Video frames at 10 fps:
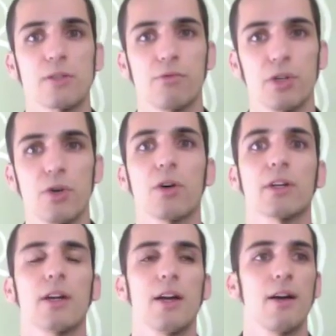of New
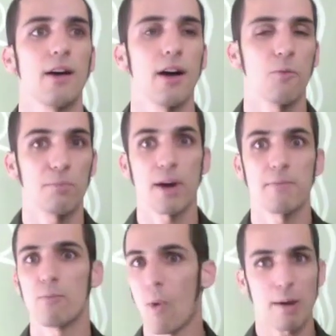York with my
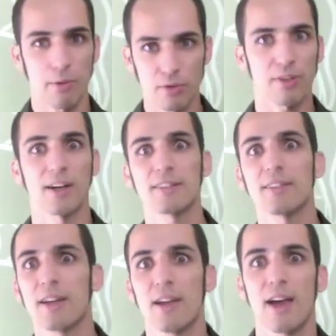white boots on
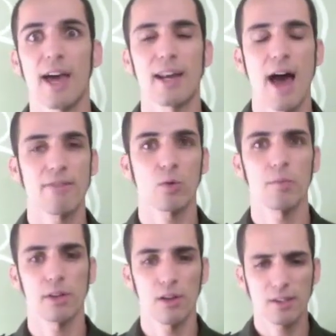and having
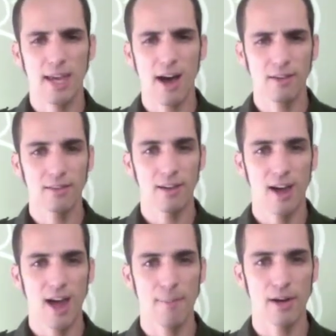women look down
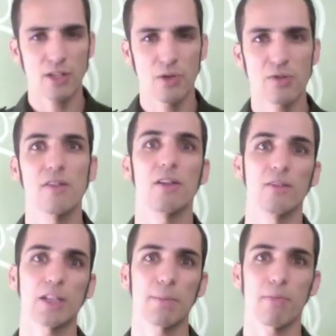at my shoes and
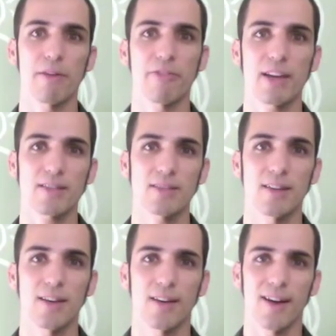look up at my face
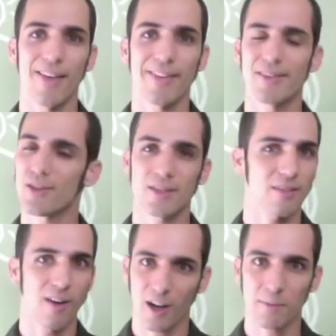and then just
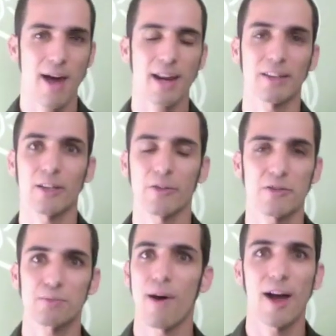automatically go into
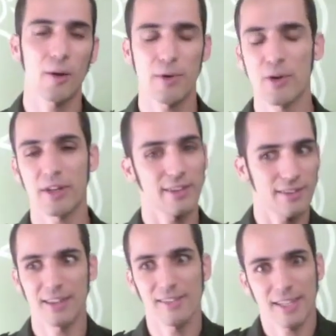smile mode
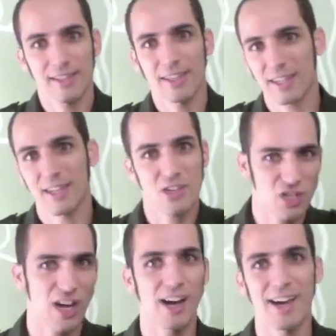and like get kind of
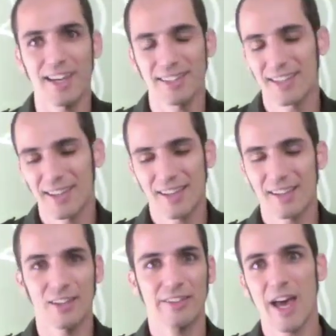shy and
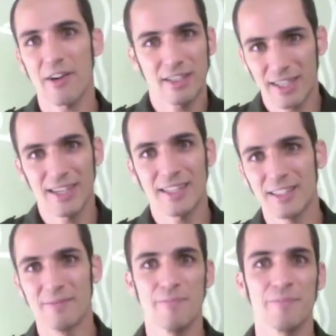look down
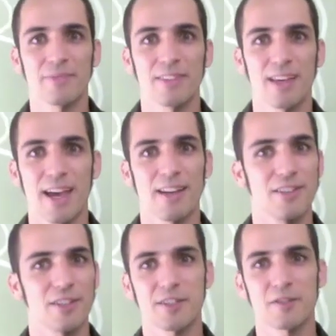again and
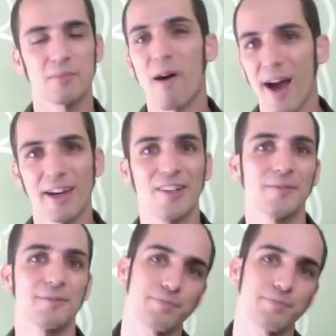just smile.